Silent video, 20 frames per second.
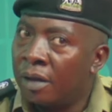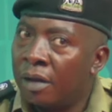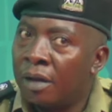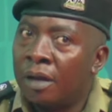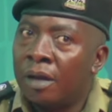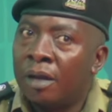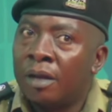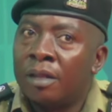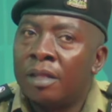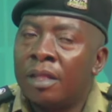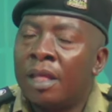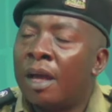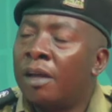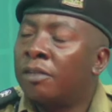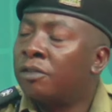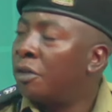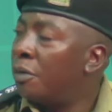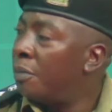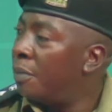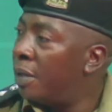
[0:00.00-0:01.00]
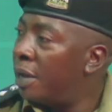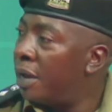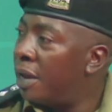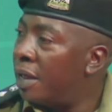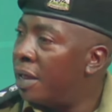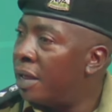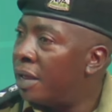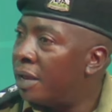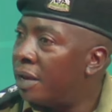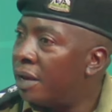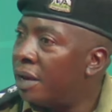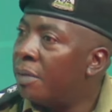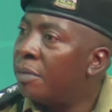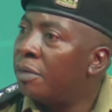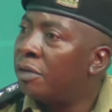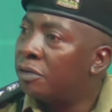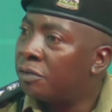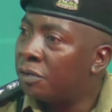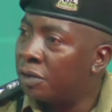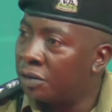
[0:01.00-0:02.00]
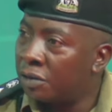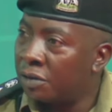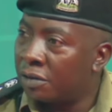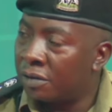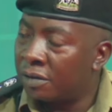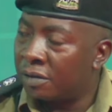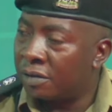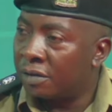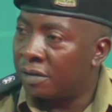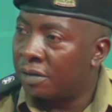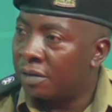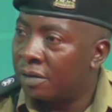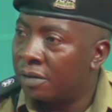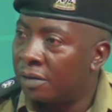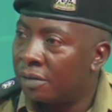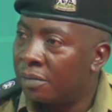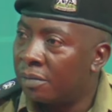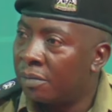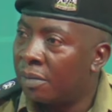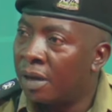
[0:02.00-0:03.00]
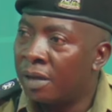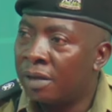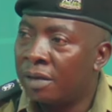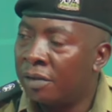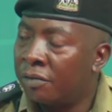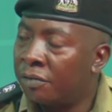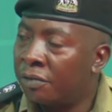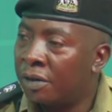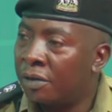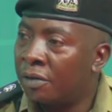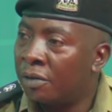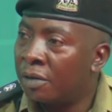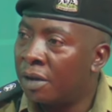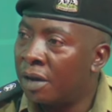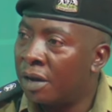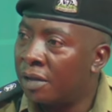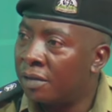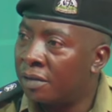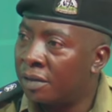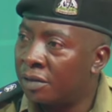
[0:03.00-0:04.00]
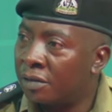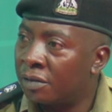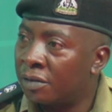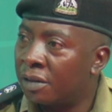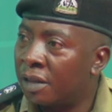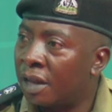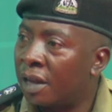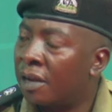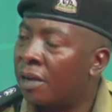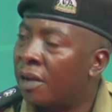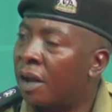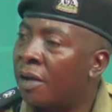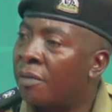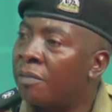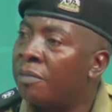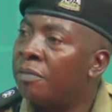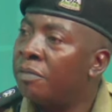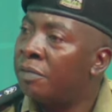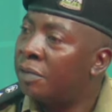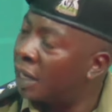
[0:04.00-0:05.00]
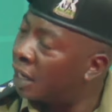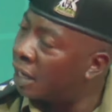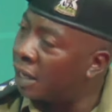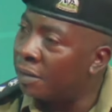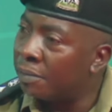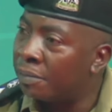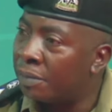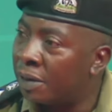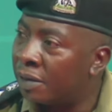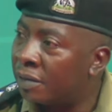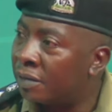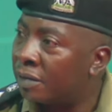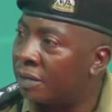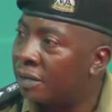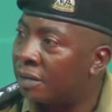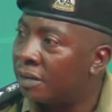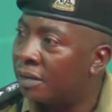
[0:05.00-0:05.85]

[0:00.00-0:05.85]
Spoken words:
There are so many demonstrations by different organizations that have taken place.